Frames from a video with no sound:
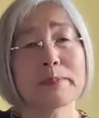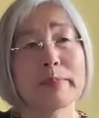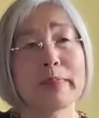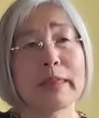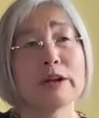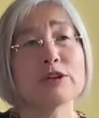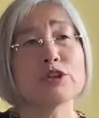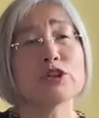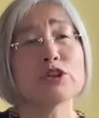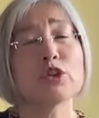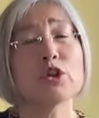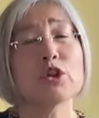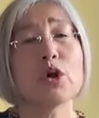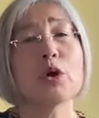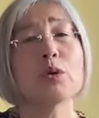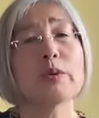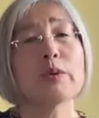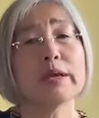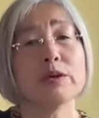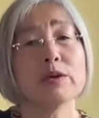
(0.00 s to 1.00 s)
there is
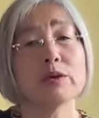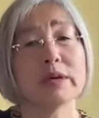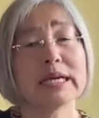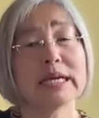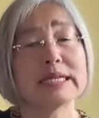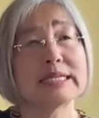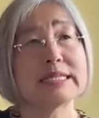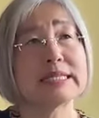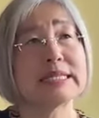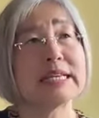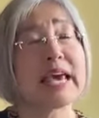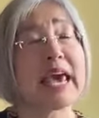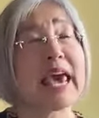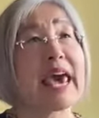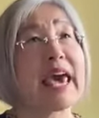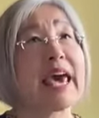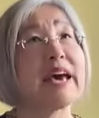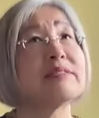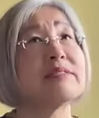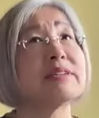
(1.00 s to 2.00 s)
no way you can see
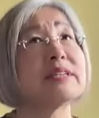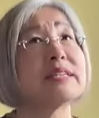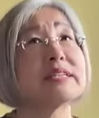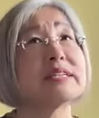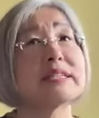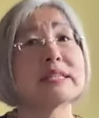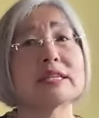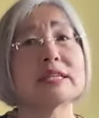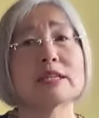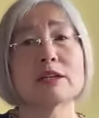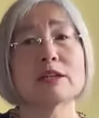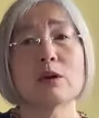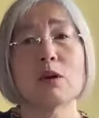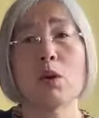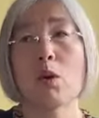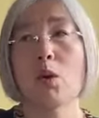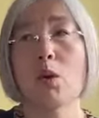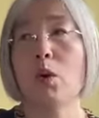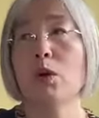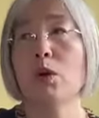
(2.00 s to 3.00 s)
every single
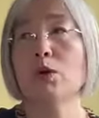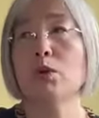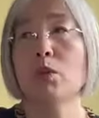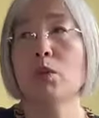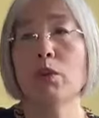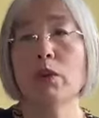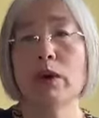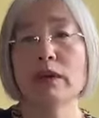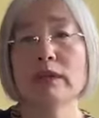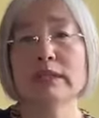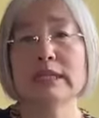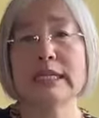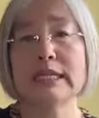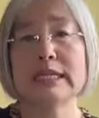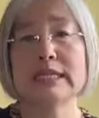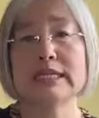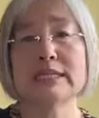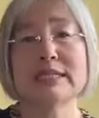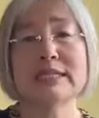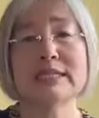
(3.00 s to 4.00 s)
whole world
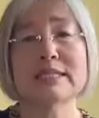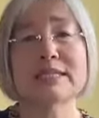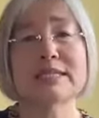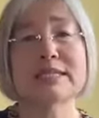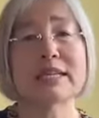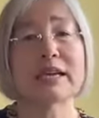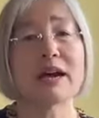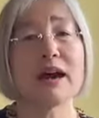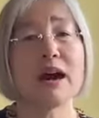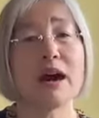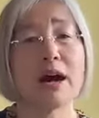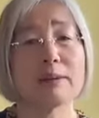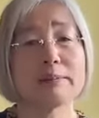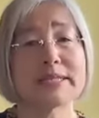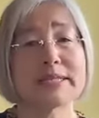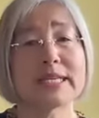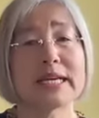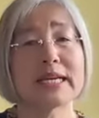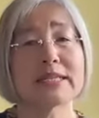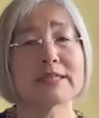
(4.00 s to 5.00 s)
existing
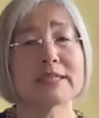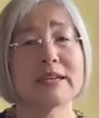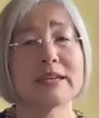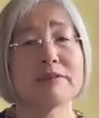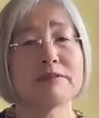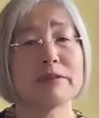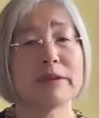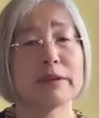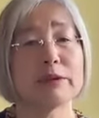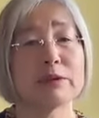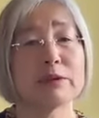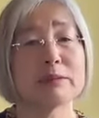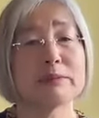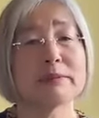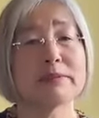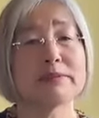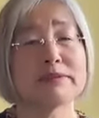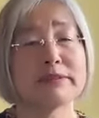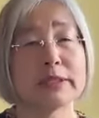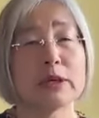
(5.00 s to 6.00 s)
object and
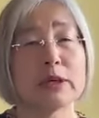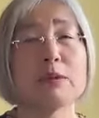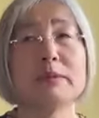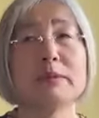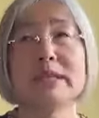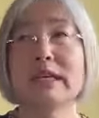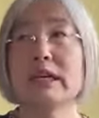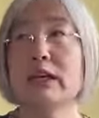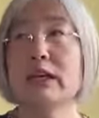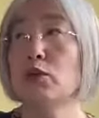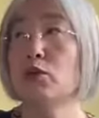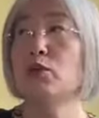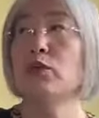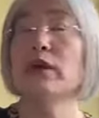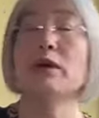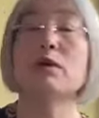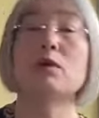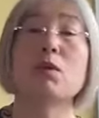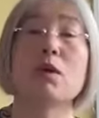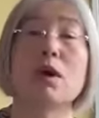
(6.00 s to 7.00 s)
phenomena in
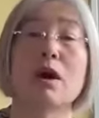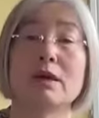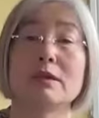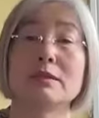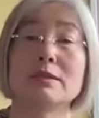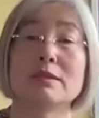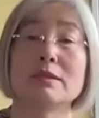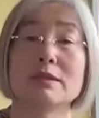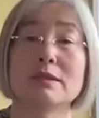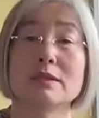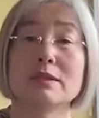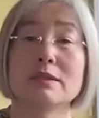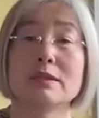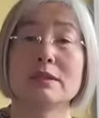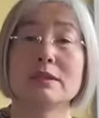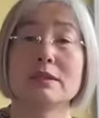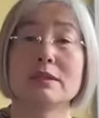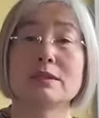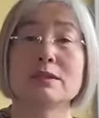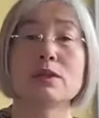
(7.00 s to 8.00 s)
real one.
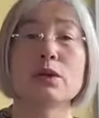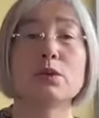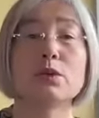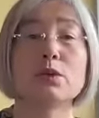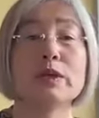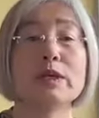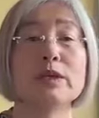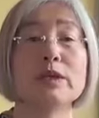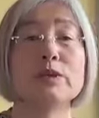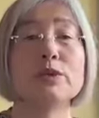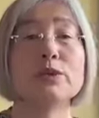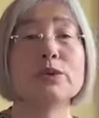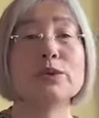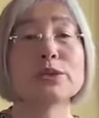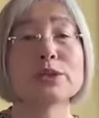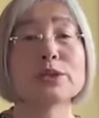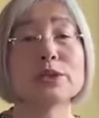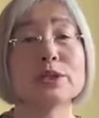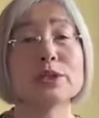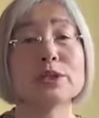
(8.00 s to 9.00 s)
So we
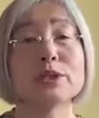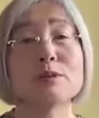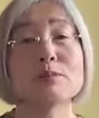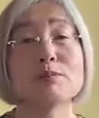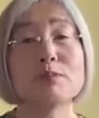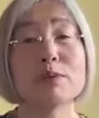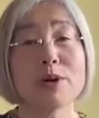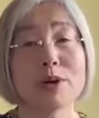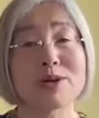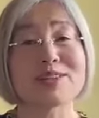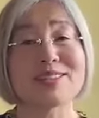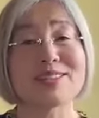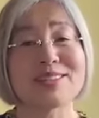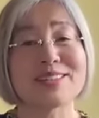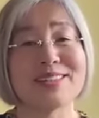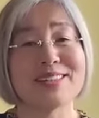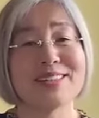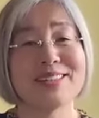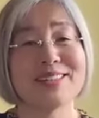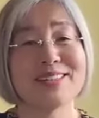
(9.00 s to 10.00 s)
use books.
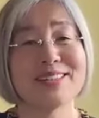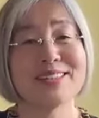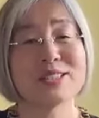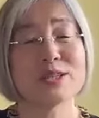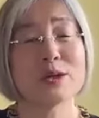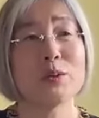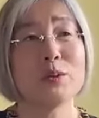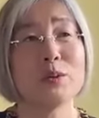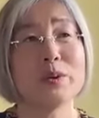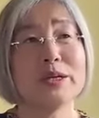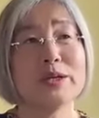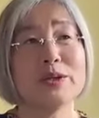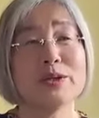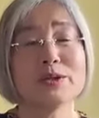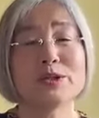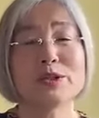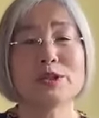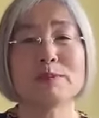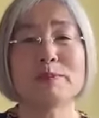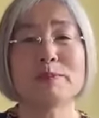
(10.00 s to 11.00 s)
So we
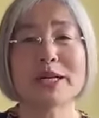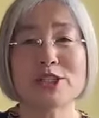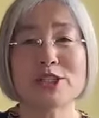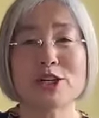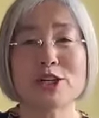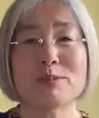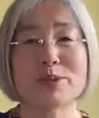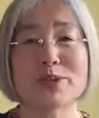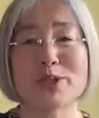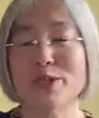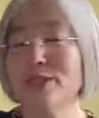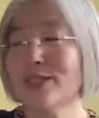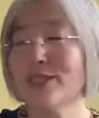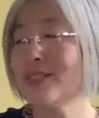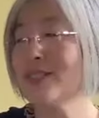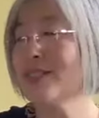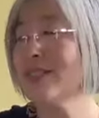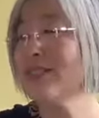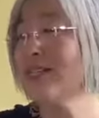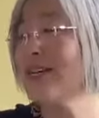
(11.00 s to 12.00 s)
use picture books,
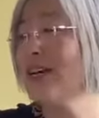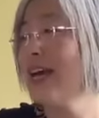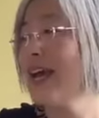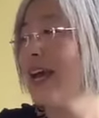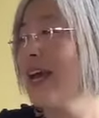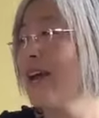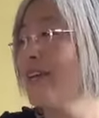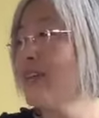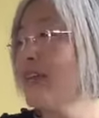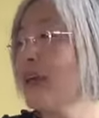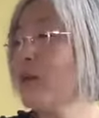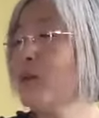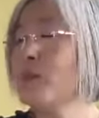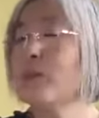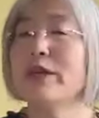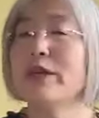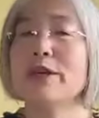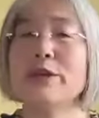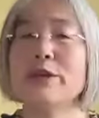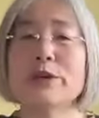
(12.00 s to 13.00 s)
and then we
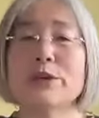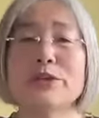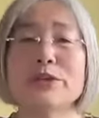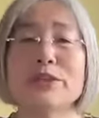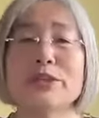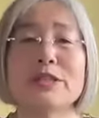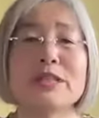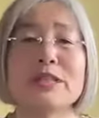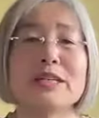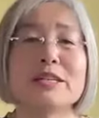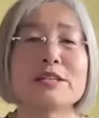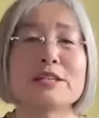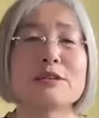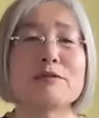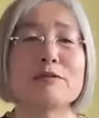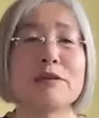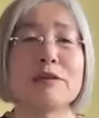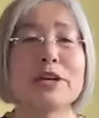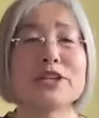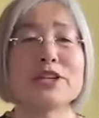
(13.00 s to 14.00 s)
use this
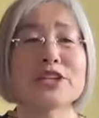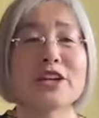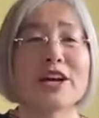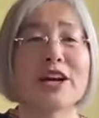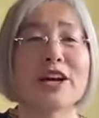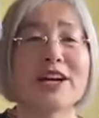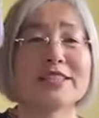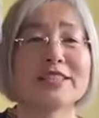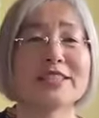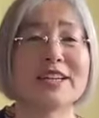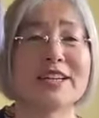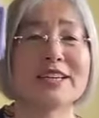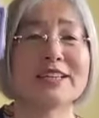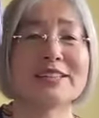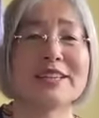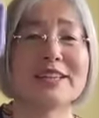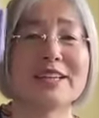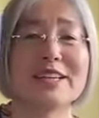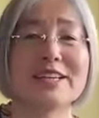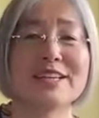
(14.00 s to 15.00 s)
flashcard
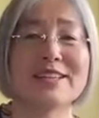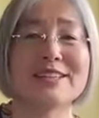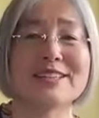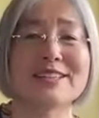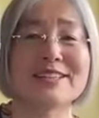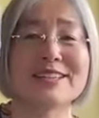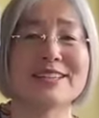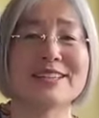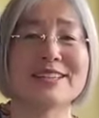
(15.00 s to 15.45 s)
like this.